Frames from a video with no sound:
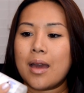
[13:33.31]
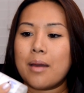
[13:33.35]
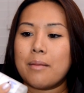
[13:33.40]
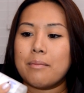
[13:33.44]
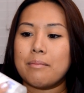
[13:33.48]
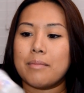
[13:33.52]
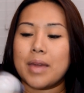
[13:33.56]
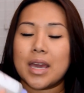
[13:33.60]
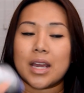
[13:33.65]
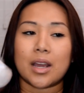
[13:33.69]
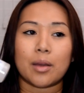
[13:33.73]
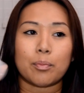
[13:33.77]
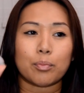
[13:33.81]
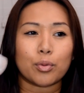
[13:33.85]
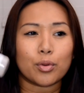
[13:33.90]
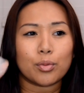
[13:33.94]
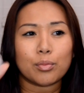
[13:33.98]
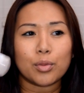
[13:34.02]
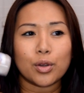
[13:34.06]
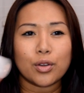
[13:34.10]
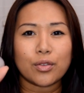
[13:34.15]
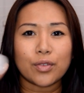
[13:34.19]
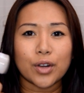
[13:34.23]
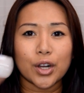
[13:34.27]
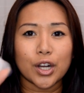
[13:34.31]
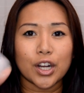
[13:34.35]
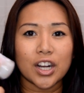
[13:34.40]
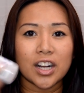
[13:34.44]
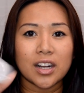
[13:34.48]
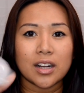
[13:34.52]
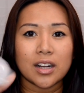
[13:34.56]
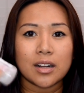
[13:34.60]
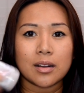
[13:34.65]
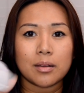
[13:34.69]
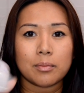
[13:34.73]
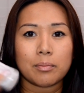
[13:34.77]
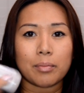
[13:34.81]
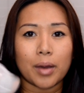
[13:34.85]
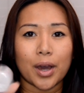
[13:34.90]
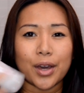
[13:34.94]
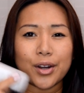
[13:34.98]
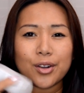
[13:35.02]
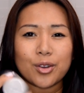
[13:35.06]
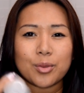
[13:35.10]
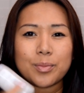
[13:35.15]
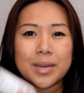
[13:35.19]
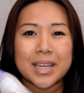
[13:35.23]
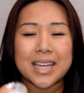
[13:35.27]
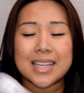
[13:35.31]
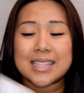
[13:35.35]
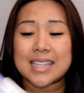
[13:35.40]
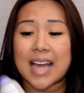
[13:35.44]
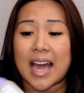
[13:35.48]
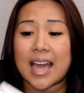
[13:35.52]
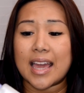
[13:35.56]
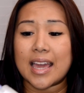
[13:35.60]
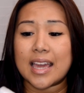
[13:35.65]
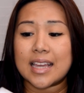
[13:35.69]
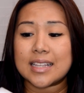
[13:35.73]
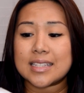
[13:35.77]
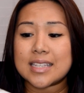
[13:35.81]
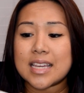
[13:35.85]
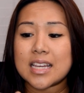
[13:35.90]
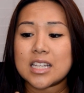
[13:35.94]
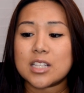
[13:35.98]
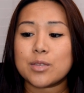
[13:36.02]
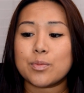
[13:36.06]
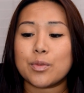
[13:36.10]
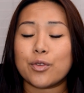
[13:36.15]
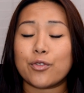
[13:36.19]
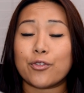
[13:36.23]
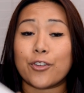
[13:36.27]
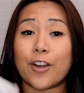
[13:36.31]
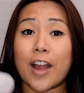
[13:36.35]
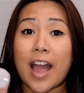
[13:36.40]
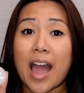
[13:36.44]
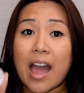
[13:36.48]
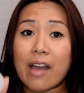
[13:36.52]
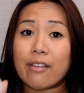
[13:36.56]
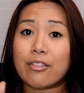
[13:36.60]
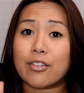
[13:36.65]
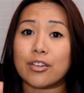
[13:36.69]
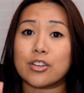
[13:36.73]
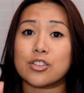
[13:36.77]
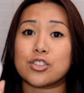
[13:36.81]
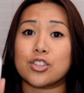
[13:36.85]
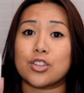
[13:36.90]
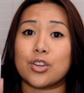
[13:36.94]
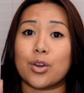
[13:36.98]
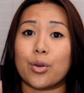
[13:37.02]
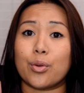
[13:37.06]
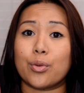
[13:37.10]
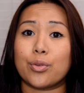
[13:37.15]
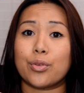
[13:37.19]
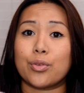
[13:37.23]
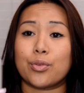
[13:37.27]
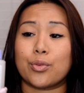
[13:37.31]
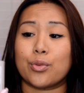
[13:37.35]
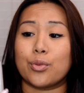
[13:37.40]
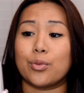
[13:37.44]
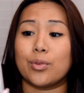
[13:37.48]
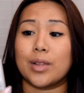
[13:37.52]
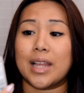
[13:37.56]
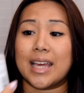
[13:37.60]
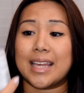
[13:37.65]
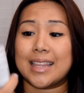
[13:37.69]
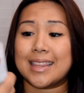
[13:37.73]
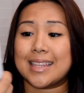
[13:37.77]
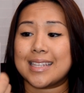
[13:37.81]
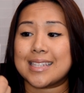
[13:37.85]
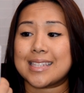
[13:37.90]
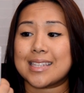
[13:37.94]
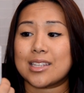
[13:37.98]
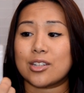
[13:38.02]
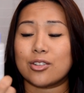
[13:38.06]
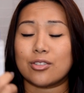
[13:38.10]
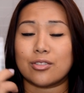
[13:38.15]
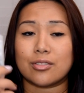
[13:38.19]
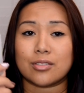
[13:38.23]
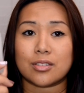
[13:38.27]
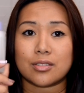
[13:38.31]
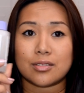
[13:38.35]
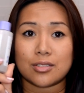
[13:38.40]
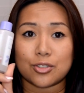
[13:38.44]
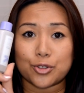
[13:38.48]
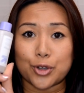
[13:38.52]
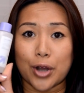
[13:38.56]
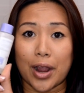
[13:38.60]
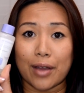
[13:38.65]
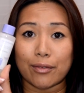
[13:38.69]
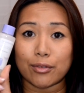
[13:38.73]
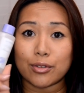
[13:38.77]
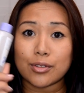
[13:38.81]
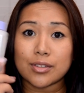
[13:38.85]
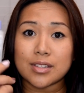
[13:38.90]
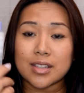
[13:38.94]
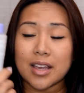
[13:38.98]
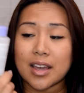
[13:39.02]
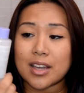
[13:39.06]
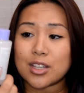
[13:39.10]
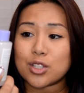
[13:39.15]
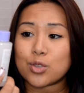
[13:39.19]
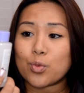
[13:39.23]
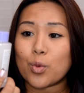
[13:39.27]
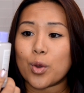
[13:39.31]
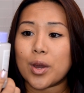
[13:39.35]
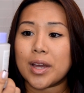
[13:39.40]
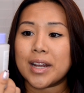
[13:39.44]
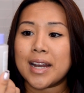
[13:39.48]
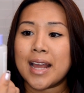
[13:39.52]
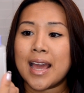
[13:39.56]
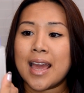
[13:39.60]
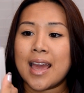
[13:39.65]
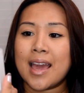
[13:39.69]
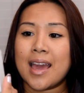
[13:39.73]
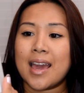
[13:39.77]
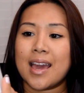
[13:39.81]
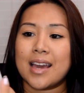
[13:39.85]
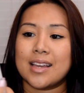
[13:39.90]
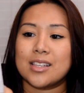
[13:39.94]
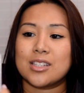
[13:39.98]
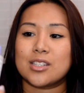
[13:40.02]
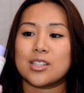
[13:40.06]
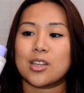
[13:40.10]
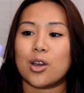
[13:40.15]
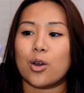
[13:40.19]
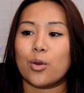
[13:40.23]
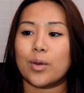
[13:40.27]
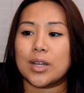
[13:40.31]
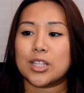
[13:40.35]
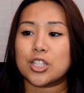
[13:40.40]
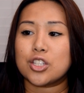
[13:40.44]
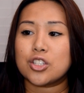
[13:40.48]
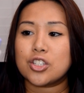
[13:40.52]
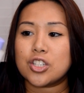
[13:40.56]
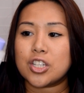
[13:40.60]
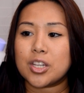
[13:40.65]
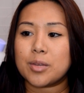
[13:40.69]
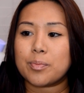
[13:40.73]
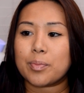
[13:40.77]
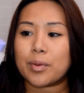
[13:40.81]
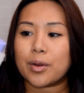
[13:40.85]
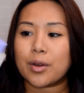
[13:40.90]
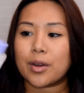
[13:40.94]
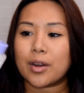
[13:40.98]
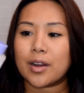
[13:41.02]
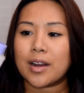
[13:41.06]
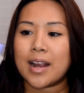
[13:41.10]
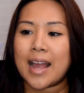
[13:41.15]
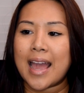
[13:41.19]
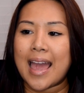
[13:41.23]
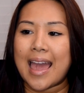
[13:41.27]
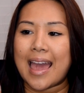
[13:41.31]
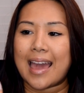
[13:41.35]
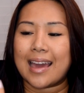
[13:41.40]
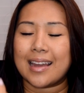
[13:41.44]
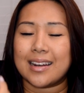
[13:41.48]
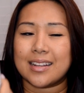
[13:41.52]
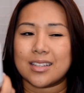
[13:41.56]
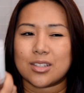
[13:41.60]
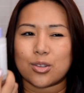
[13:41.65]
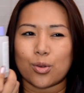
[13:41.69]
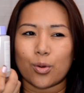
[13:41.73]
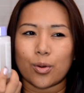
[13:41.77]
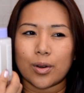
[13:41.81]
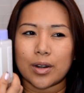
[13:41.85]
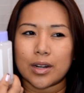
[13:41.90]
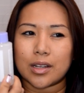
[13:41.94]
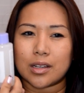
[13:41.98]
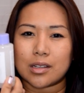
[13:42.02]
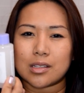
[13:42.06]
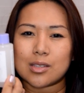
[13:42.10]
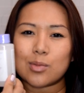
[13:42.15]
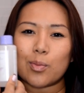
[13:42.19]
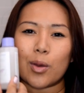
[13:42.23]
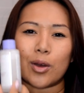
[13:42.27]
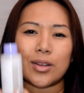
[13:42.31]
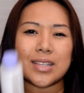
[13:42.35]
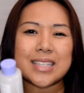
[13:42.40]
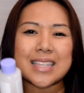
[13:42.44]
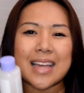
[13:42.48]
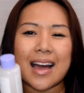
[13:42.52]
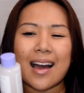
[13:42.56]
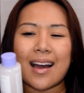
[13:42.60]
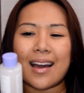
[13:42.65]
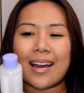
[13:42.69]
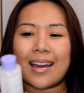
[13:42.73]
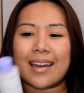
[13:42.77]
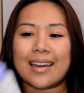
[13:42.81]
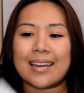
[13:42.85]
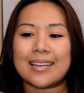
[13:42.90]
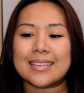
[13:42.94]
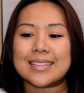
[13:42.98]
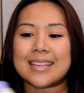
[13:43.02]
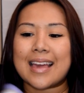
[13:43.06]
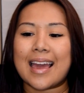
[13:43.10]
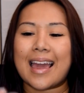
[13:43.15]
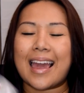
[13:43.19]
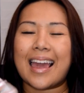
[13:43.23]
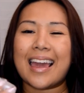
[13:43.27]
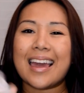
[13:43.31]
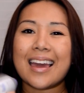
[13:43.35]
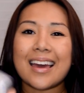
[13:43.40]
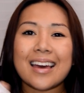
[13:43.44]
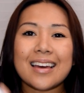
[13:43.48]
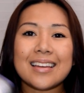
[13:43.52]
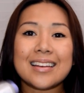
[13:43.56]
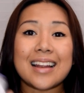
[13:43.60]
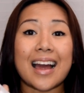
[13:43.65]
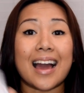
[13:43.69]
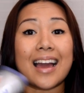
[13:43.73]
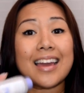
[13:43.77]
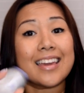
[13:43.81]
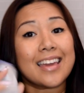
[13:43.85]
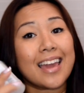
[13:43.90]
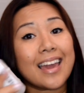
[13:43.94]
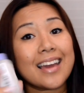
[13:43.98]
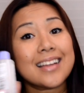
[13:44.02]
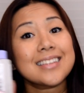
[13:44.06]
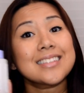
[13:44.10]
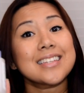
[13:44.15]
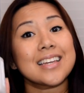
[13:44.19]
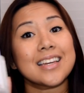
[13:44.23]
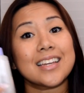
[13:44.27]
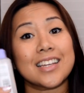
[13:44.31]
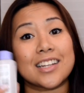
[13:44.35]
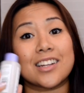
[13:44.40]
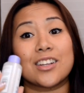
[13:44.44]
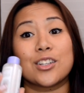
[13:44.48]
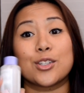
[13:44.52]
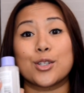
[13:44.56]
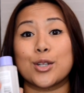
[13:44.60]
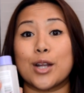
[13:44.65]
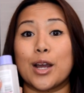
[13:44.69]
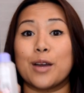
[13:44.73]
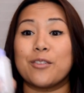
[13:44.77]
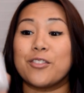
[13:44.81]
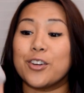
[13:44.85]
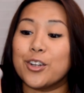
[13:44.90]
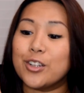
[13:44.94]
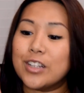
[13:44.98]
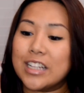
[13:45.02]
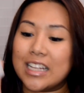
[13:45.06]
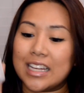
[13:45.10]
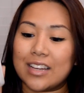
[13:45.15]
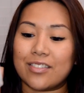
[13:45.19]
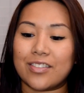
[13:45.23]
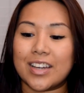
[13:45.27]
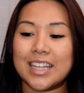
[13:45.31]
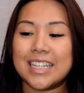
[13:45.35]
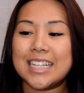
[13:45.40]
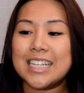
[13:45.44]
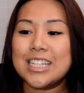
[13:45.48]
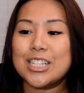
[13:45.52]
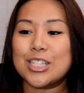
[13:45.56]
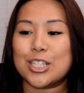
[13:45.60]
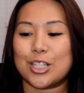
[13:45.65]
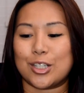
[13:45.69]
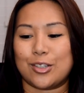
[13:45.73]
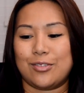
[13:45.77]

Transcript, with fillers: makeup remover bottle because it takes me forever to go through like this little travel size one. And so it's cheaper and it's already a small size and I can take it on travel if I need to.